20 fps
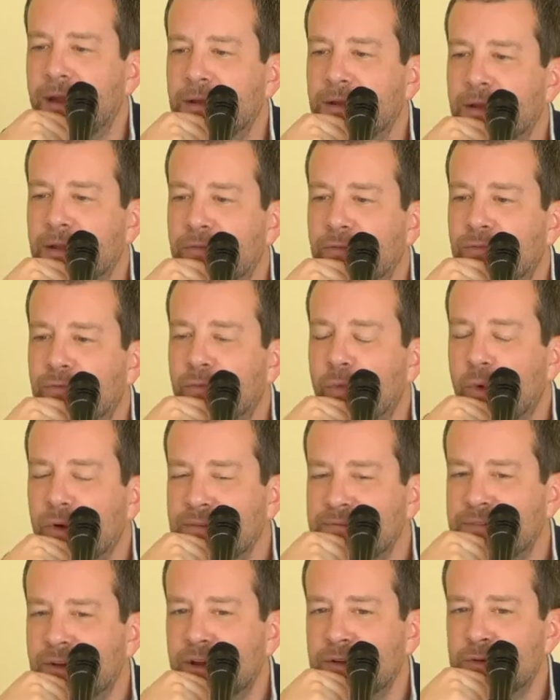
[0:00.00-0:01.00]
right,
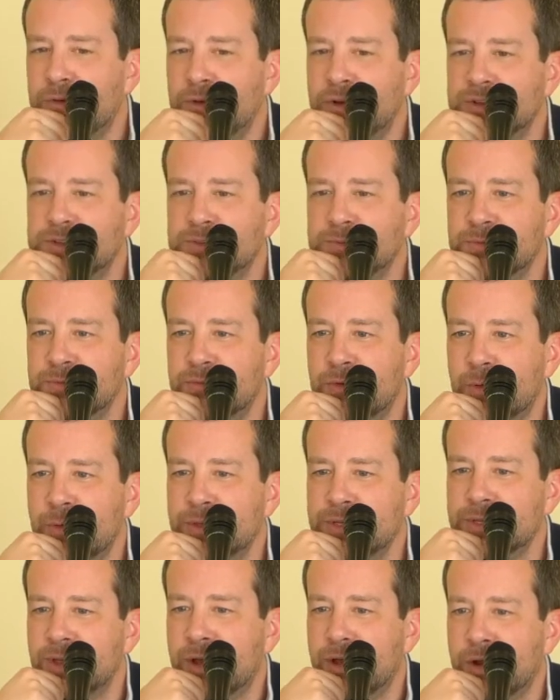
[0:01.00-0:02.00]
one final question before
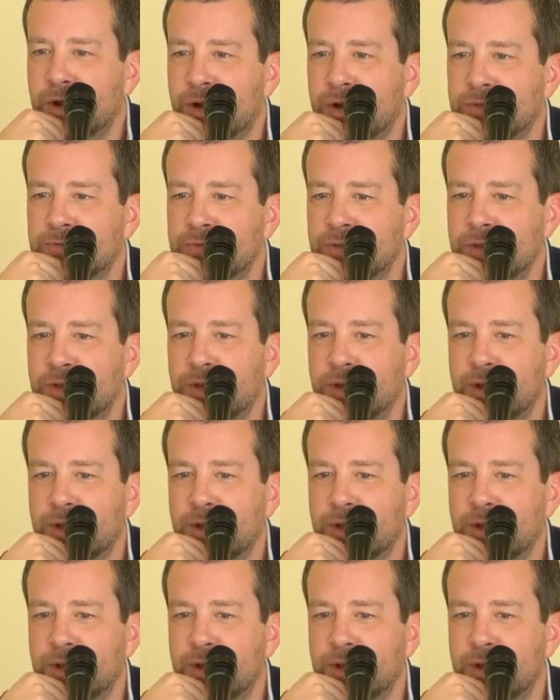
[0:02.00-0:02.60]
we sign off.